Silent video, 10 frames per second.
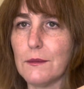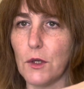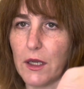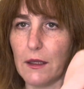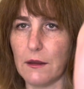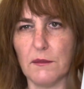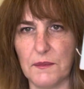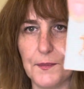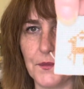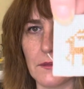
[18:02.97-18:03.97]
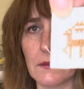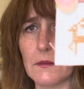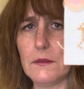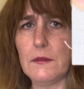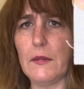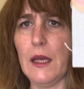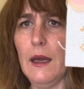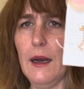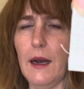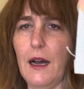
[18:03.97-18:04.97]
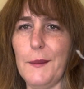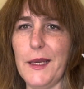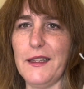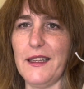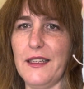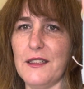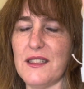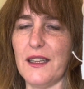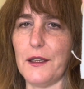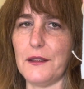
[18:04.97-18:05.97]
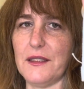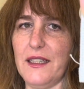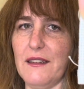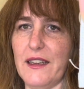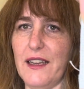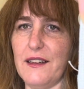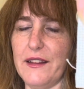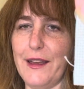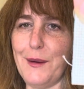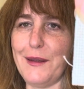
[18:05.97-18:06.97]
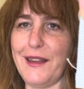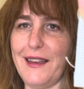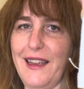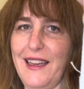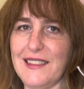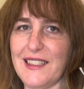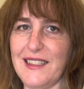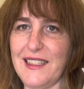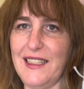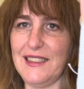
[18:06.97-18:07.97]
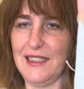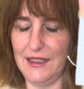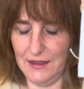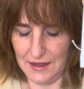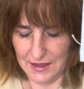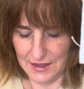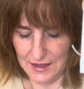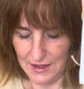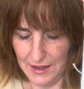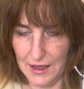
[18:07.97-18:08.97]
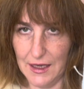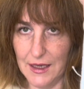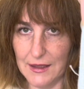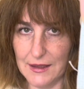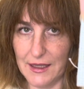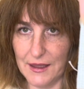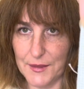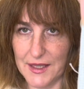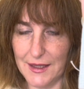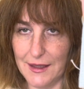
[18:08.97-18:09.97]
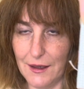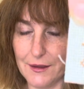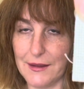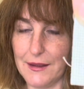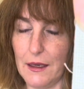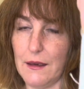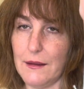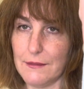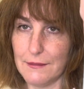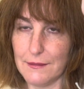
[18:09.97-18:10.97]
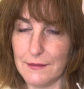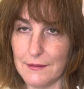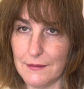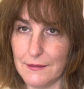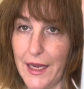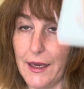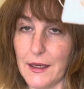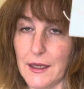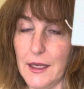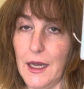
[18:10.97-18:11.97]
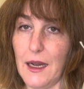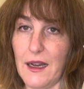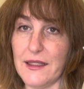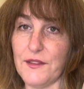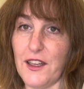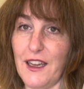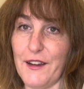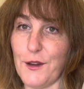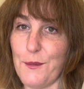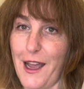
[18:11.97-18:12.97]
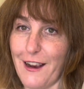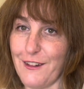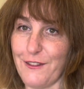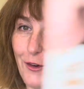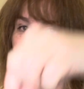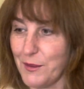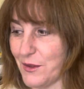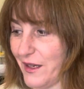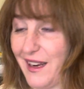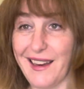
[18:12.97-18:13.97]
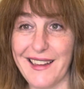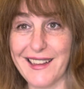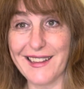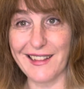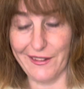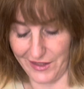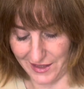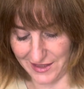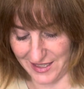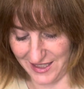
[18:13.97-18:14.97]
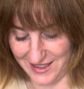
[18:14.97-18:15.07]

color. And then here's the little deer again on the size 18 DMC, or Ada. It's funny how I go back and forth between hating it and loving it.